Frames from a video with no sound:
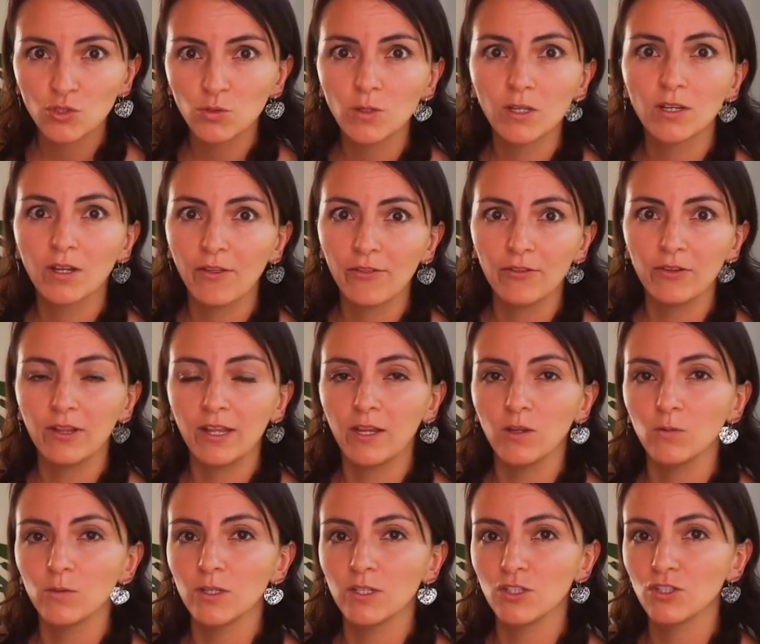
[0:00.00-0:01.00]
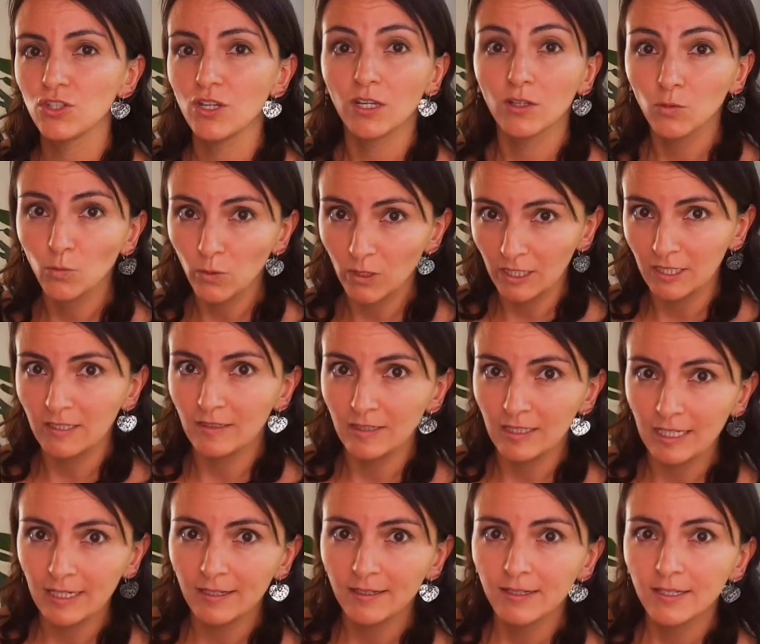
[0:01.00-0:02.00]
to another language
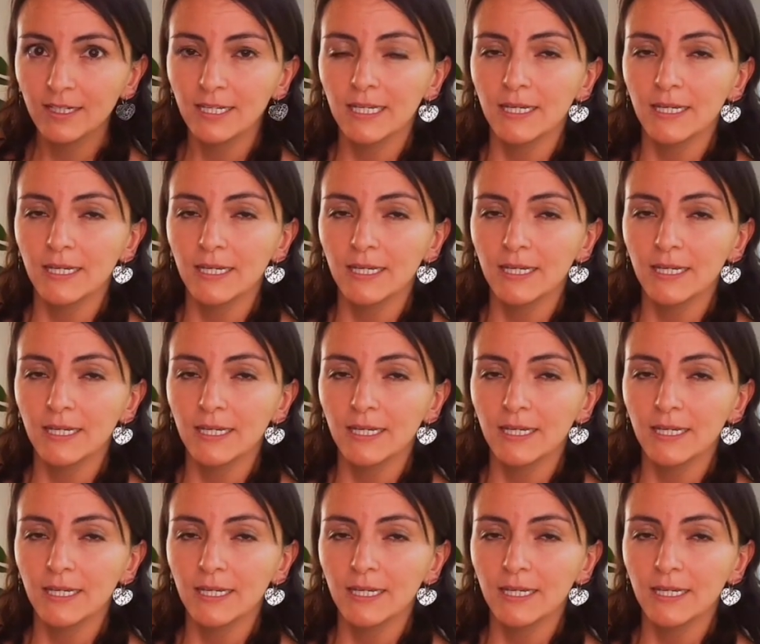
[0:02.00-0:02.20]
unwillingly.